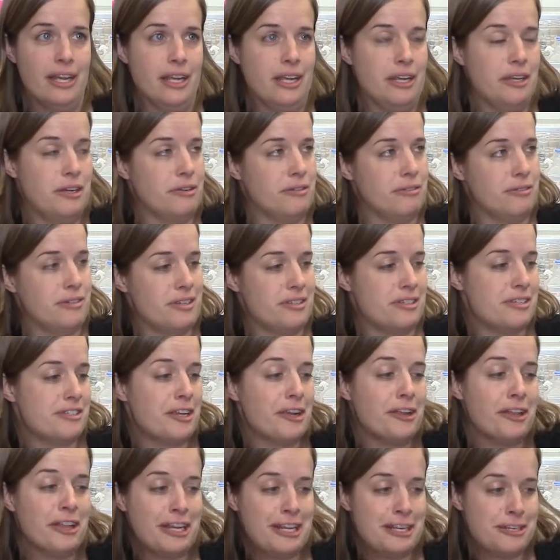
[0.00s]
You don't
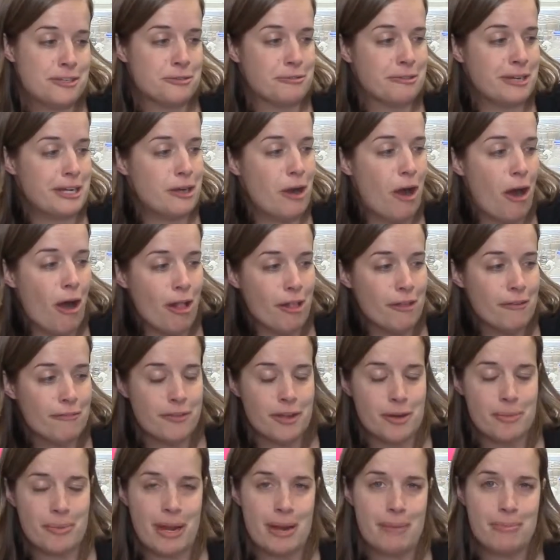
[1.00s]
necessarily need to read all of
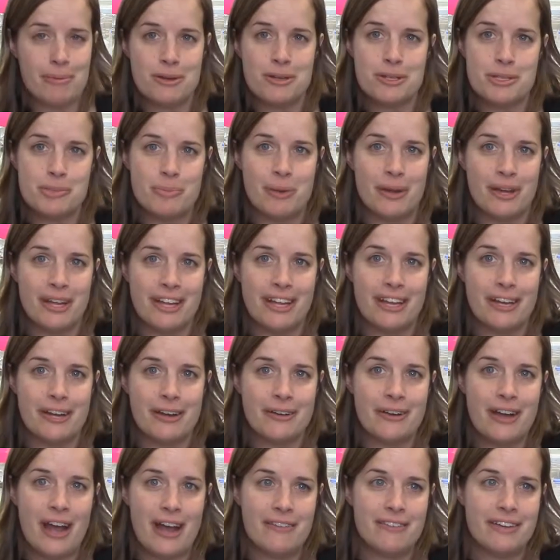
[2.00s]
their papers, but, you know,
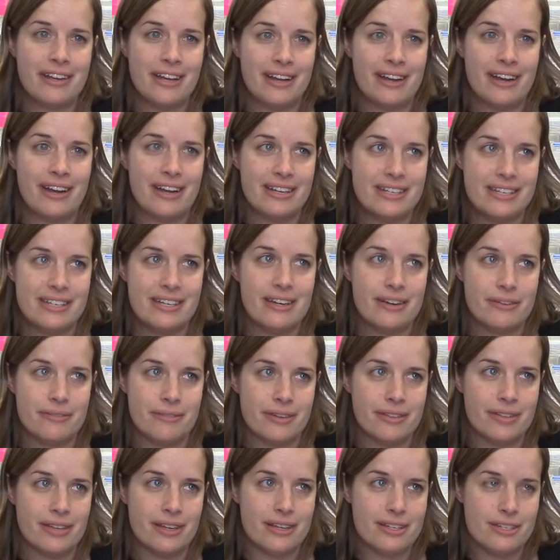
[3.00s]
having an idea of
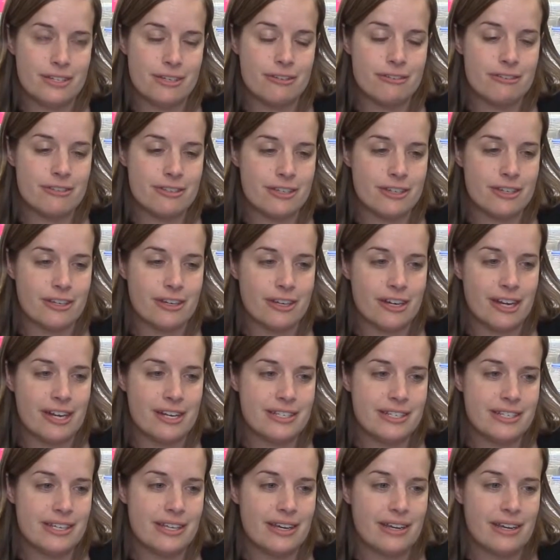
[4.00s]
what they do is a good
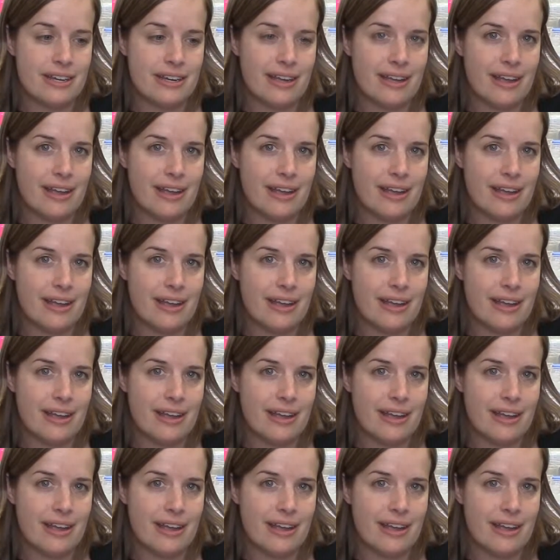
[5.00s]
idea.